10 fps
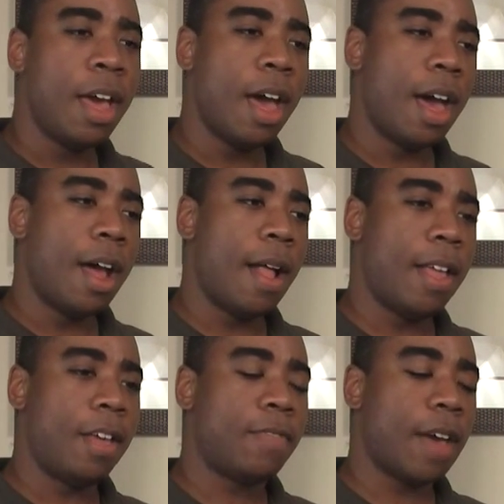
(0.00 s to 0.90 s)
Uh,
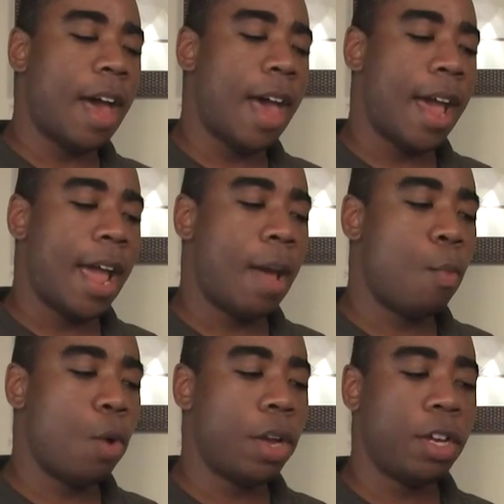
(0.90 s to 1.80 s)
if I am
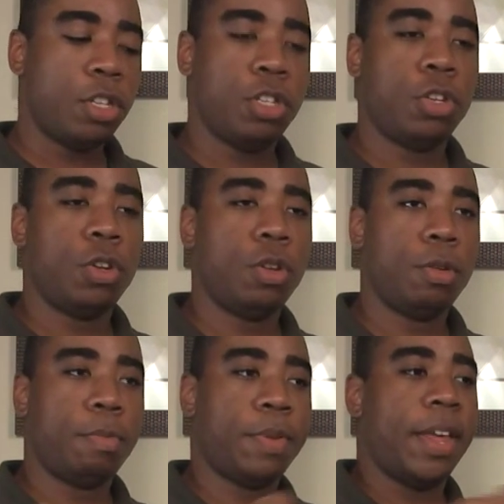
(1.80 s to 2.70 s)
wanting to
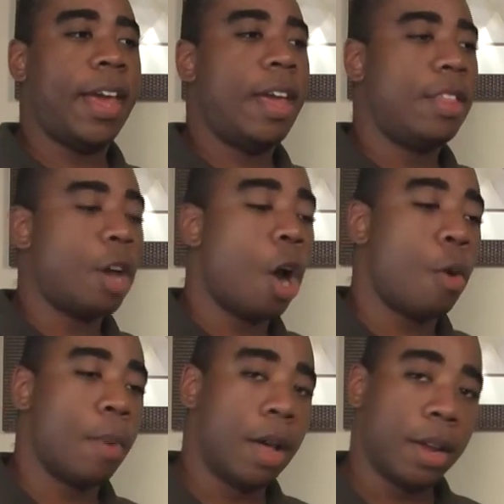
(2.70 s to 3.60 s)
play the
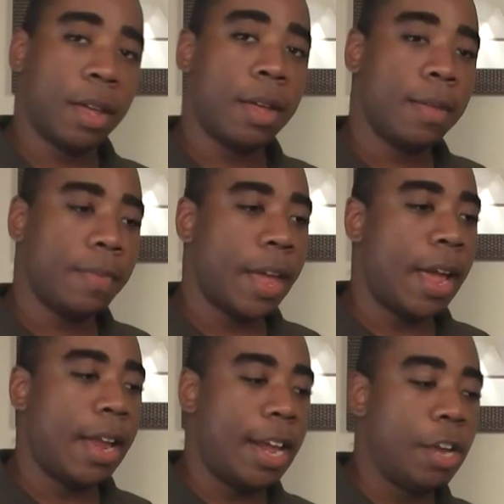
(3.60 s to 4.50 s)
harmonica
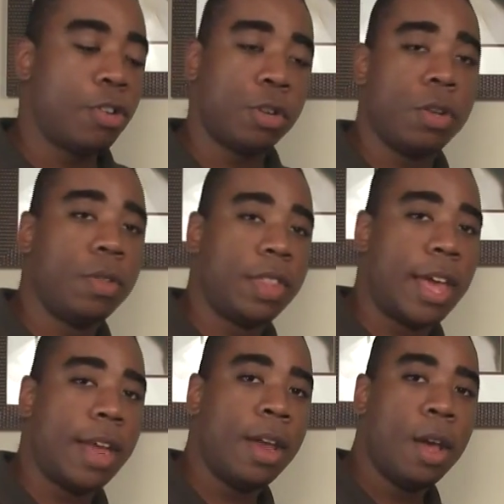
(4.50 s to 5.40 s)
and interlude
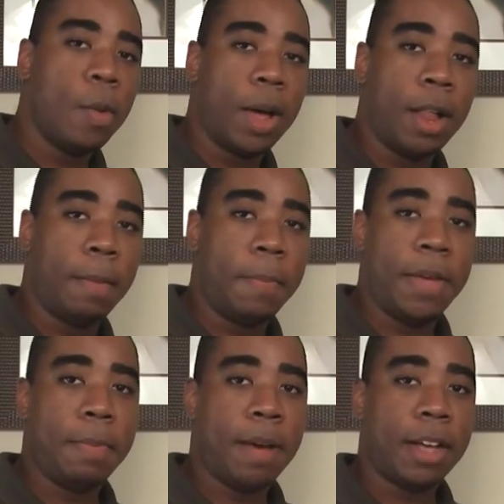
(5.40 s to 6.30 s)
that while
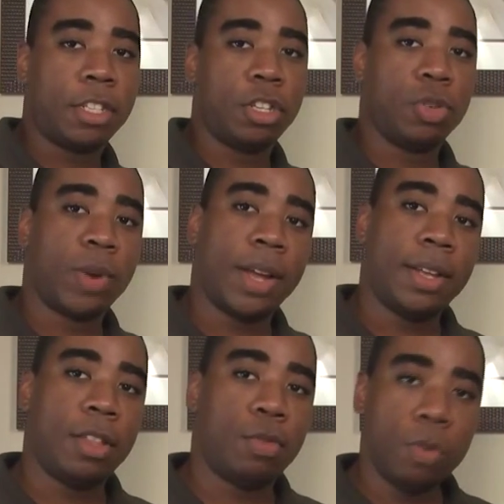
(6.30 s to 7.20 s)
beatboxing directly
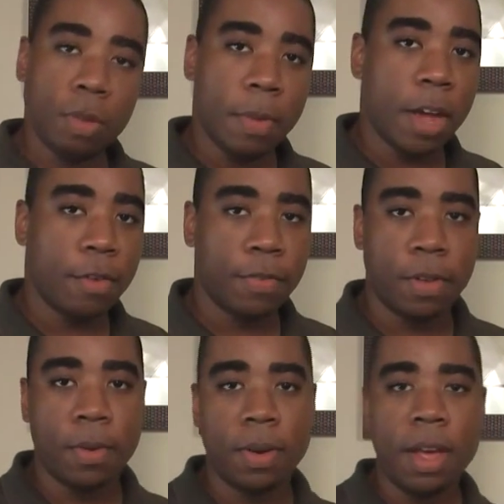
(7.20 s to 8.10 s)
through the
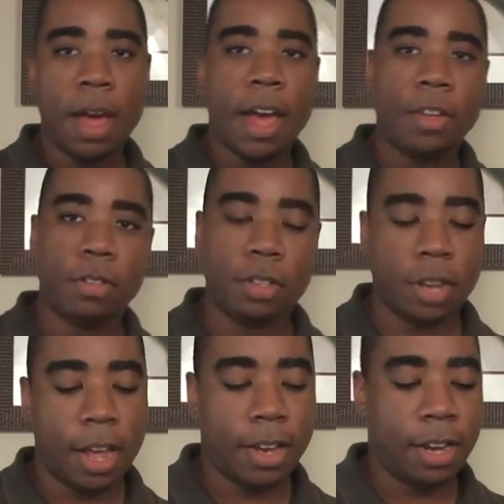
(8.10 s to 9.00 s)
microphone, I use a
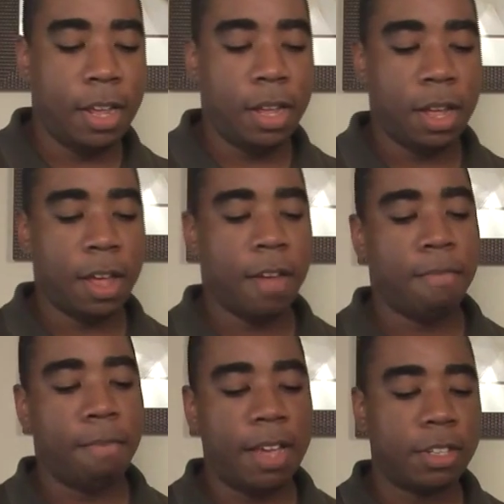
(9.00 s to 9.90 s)
technique of
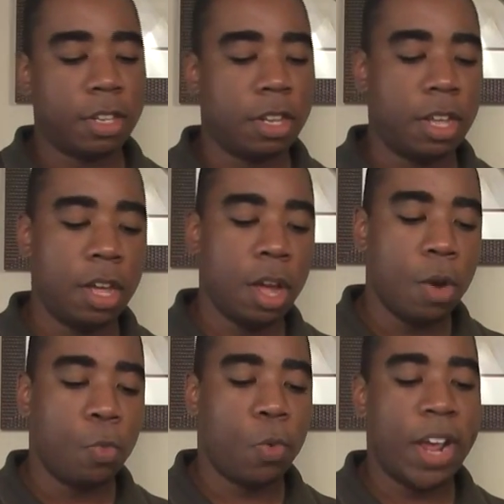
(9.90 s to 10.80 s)
basically
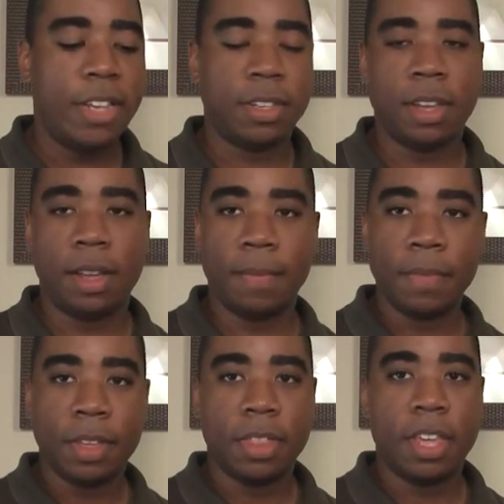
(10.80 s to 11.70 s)
raising
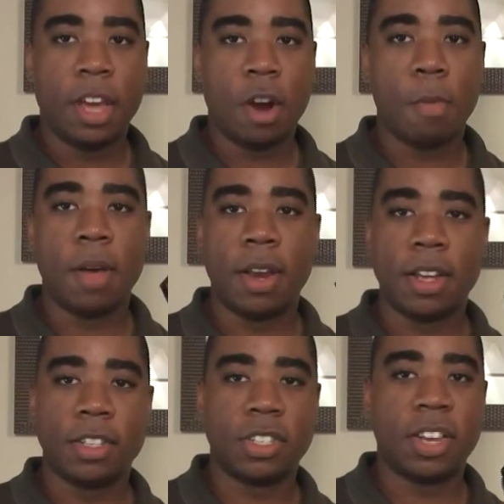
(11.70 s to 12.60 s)
the harmonica
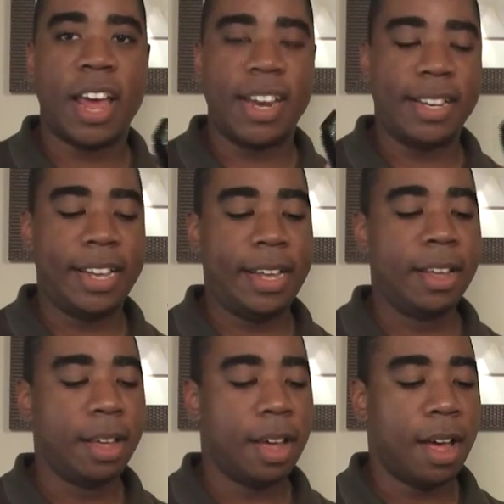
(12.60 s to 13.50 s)
slightly
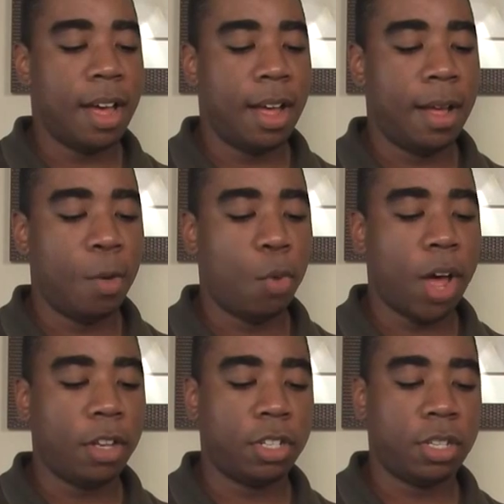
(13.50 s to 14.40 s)
uh, while
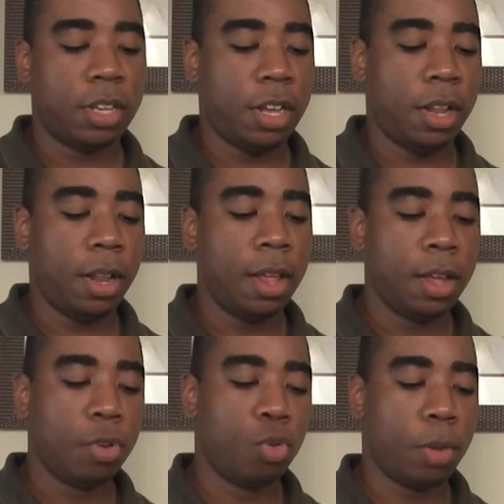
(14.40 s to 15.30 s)
still
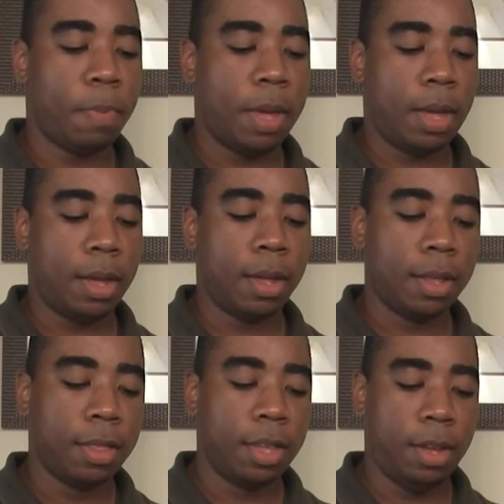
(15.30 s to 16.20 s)
gripping
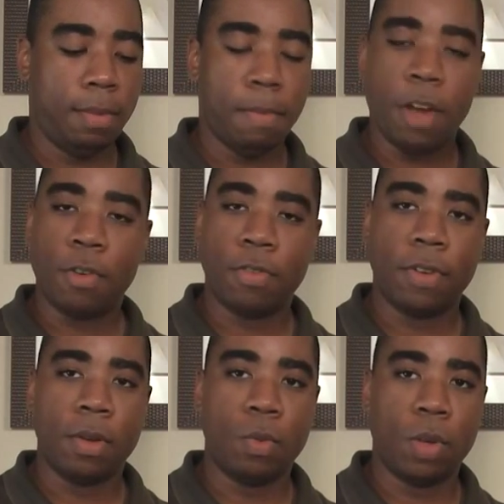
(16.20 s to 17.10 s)
the
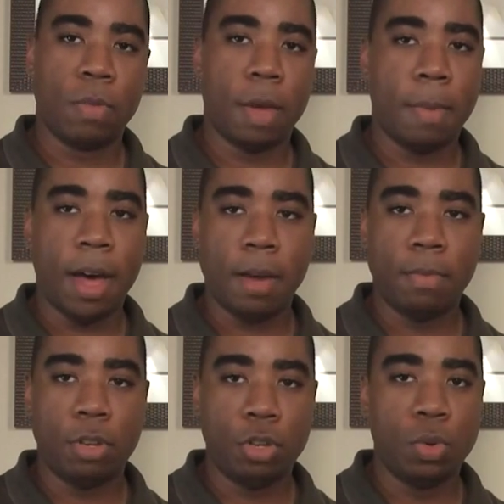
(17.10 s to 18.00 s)
microphone with my bottom
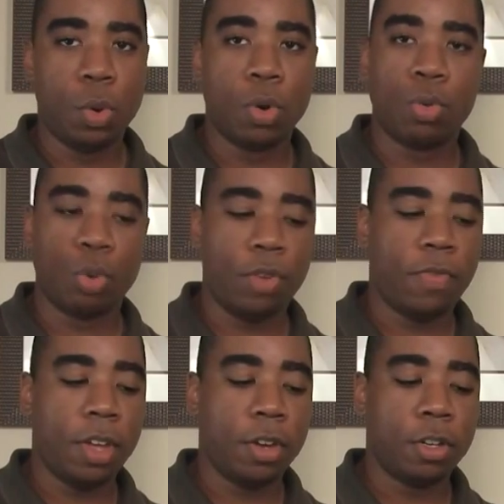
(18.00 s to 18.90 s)
two or three
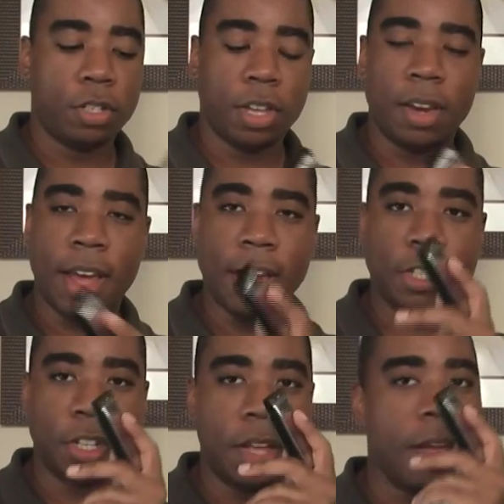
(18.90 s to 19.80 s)
fingers and
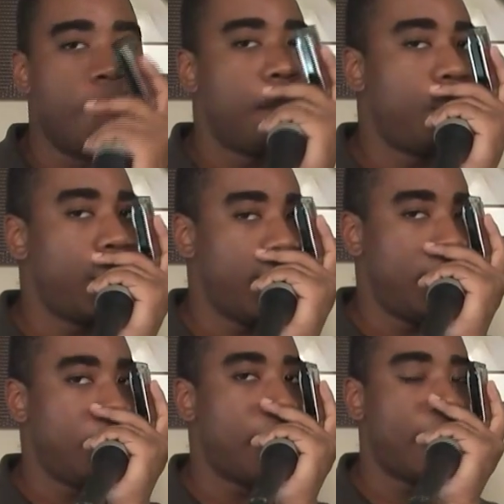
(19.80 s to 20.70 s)
actually bringing
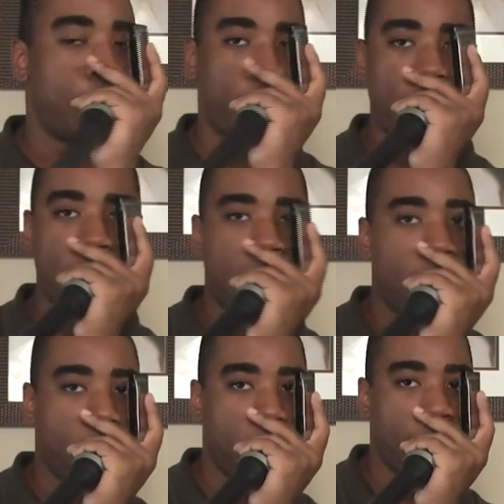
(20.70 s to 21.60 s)
the microphone up
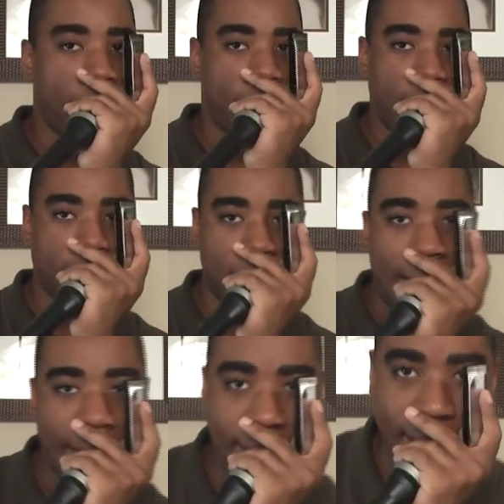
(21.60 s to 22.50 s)
to my face
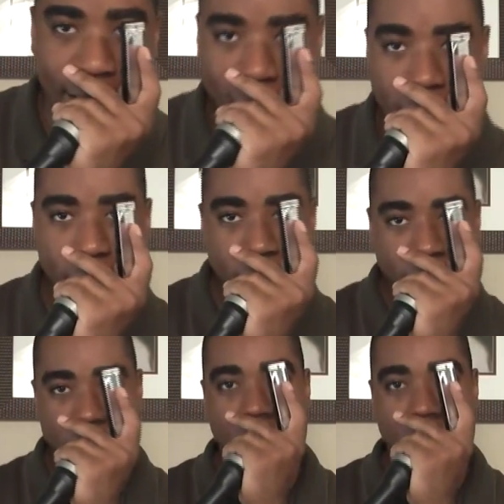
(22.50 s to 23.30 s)
like that so